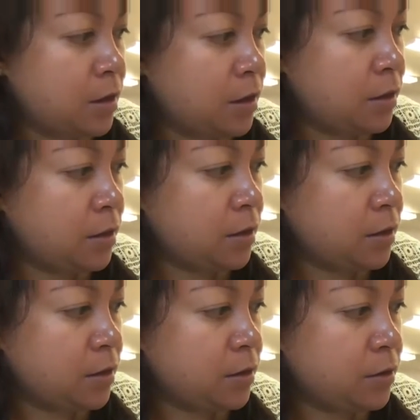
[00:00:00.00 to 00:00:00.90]
And
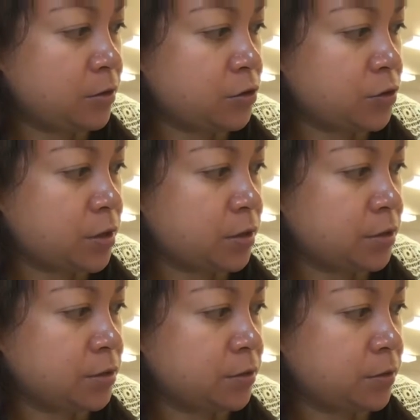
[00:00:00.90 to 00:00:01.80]
then draw a
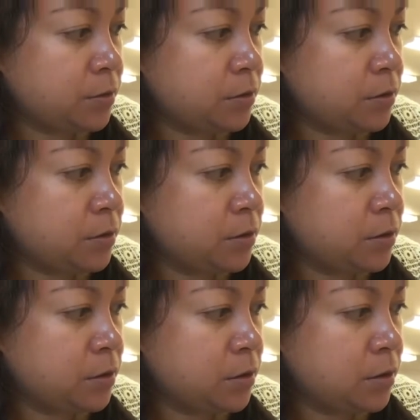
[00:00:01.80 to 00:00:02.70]
circle
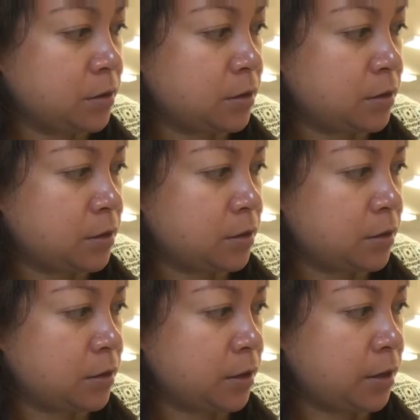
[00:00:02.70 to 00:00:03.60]

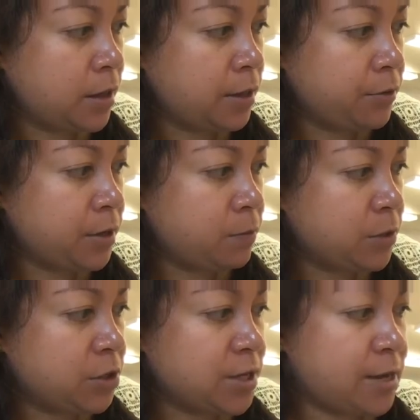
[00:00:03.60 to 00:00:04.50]
and color it in
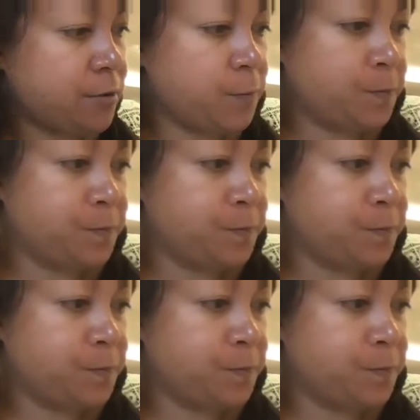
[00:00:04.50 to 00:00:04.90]
with shadow.